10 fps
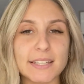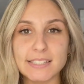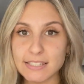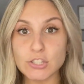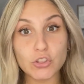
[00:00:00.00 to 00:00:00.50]

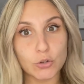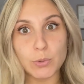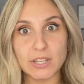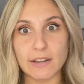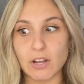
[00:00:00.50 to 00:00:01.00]
this is the third
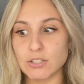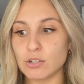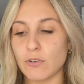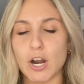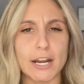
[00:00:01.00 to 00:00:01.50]
one that I've got so
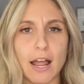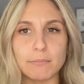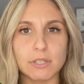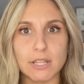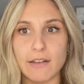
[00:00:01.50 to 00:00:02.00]
far and
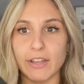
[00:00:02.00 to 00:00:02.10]
I'm loving